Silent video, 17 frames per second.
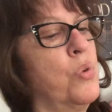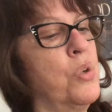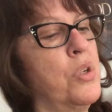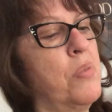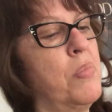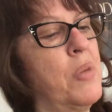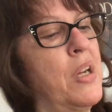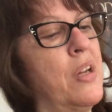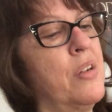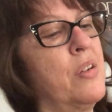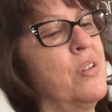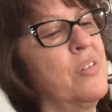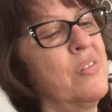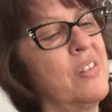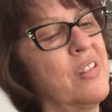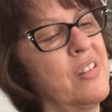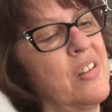wouldn't have mattered.
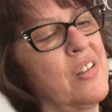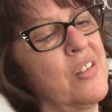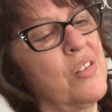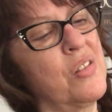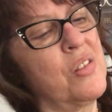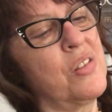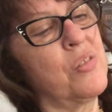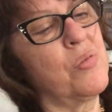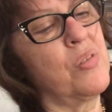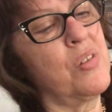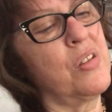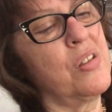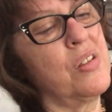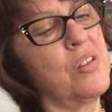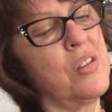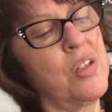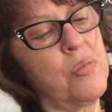I think there's
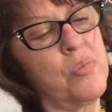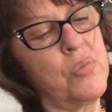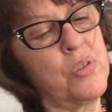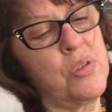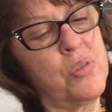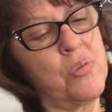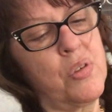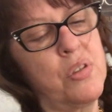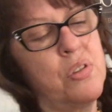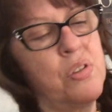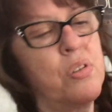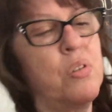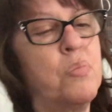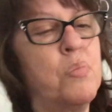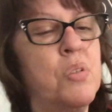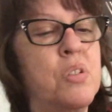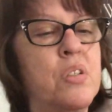a yep, there's a
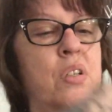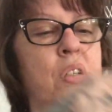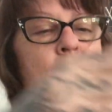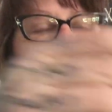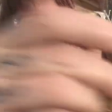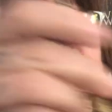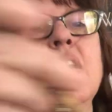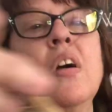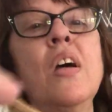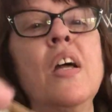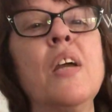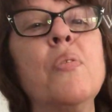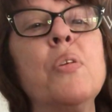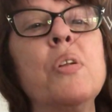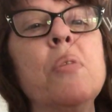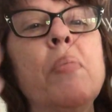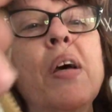rhinestone missing. It
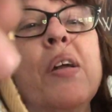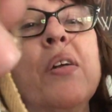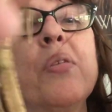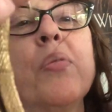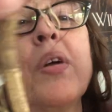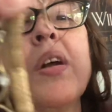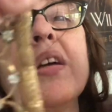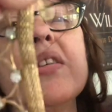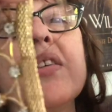wouldn't have mattered what I